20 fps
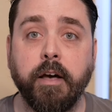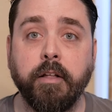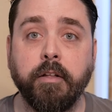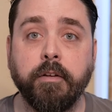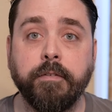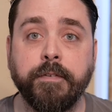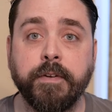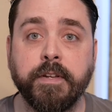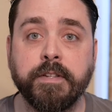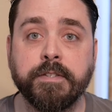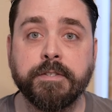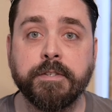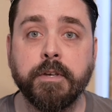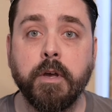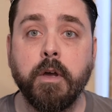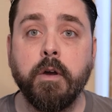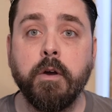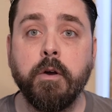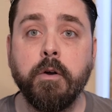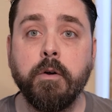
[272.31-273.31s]

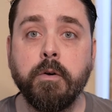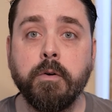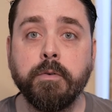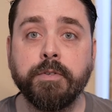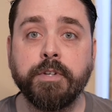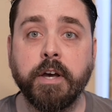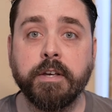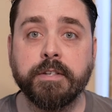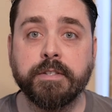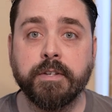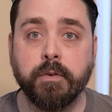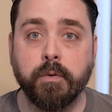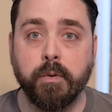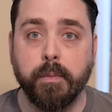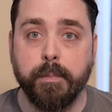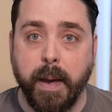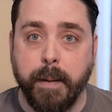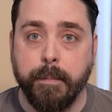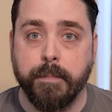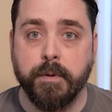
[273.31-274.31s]
elephants? Who doesn't
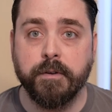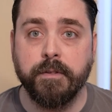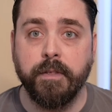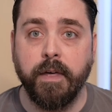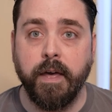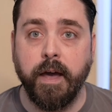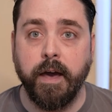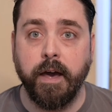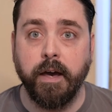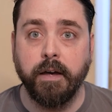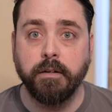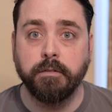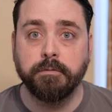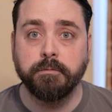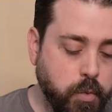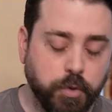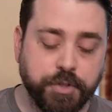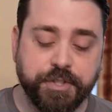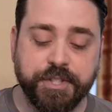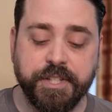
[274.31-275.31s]
remember that?
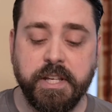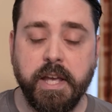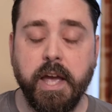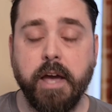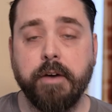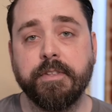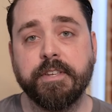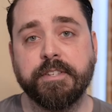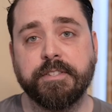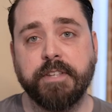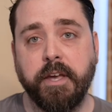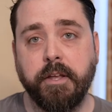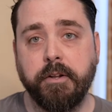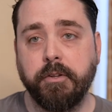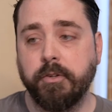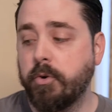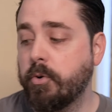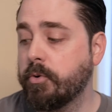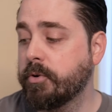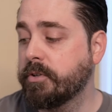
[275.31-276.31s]
We'll see how this
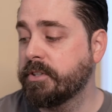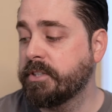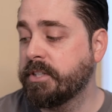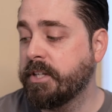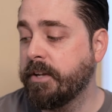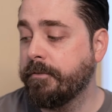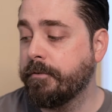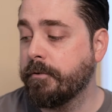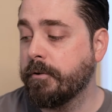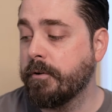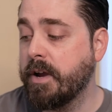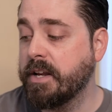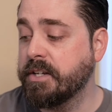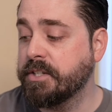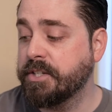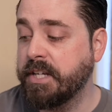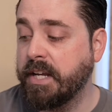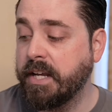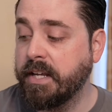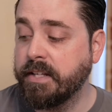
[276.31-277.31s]
kettle corn
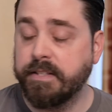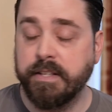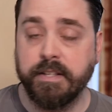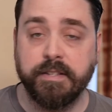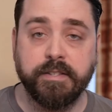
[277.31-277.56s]
differentiates